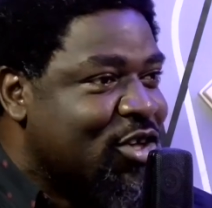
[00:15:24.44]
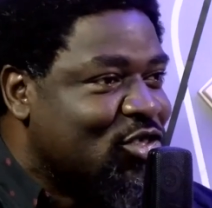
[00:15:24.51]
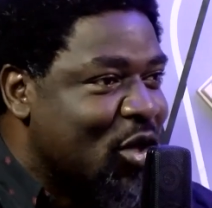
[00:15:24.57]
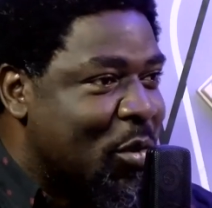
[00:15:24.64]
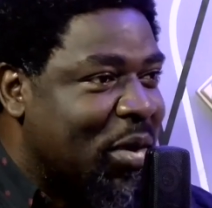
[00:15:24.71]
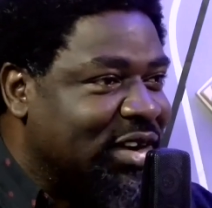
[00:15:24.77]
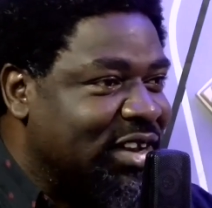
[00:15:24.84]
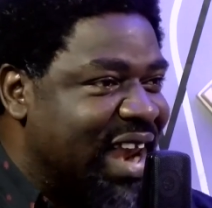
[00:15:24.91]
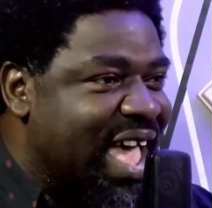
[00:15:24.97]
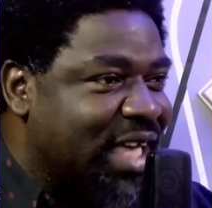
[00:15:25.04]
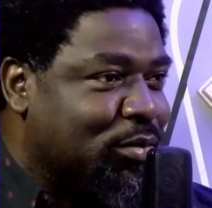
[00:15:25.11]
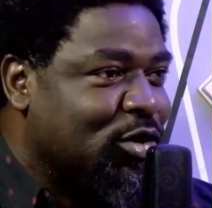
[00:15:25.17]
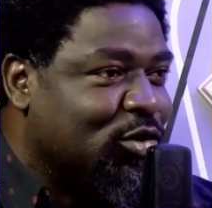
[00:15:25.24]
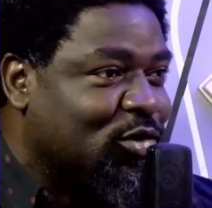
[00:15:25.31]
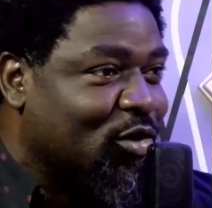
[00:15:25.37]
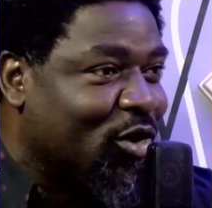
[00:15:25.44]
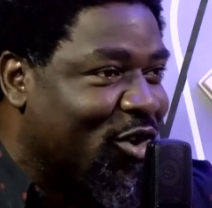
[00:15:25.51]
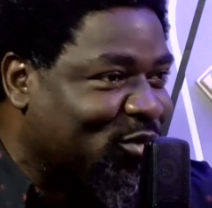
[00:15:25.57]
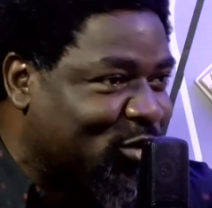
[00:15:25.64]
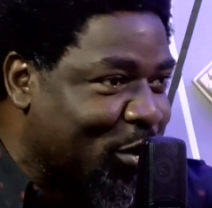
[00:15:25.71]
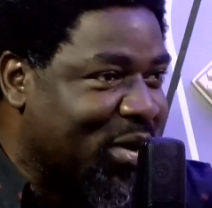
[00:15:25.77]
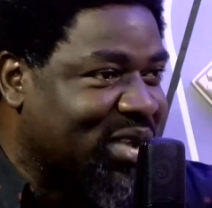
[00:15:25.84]
somebody like me to
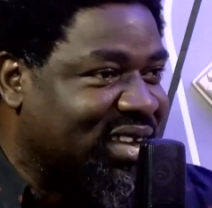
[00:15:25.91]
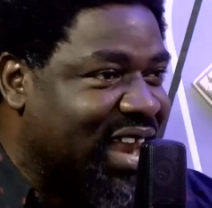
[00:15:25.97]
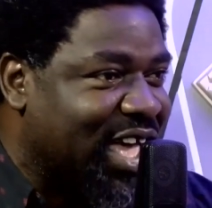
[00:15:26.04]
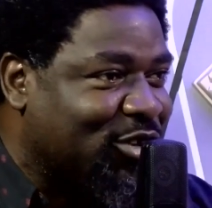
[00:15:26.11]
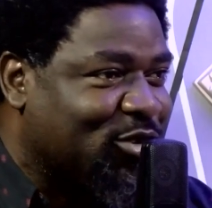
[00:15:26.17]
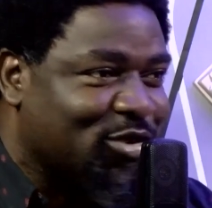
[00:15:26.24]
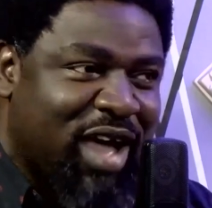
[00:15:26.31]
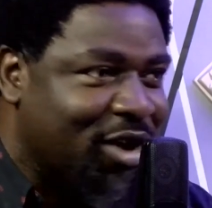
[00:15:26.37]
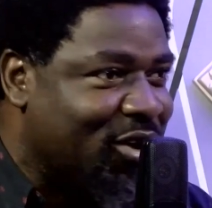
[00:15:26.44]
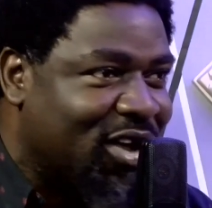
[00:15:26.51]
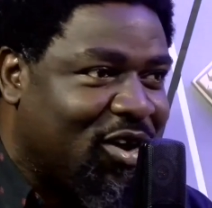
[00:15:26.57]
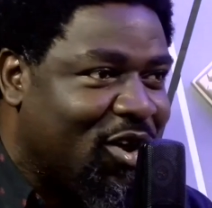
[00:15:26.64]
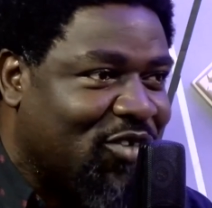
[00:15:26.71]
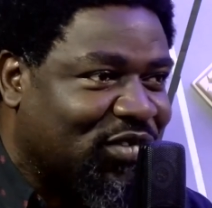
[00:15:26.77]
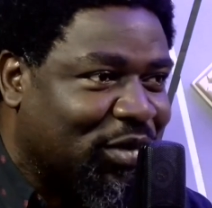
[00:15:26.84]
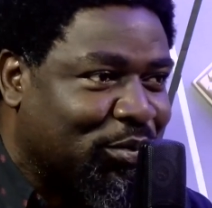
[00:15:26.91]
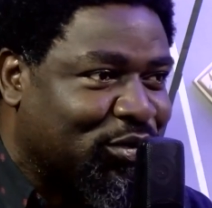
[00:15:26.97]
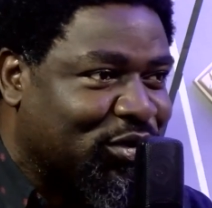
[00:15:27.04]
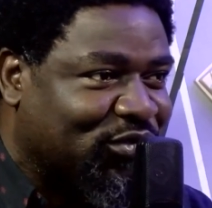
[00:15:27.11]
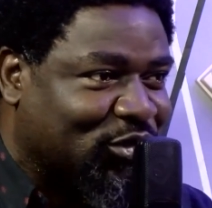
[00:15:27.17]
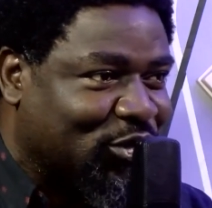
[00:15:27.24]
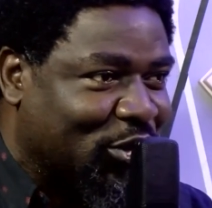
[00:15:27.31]
love somebody like you? You are not lovable
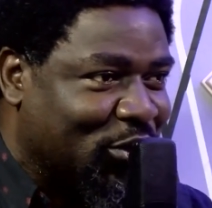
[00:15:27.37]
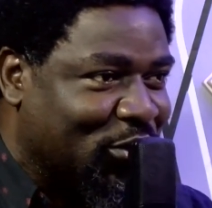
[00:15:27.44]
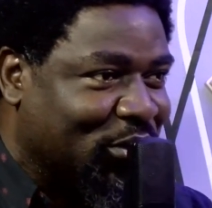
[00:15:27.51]
if you don't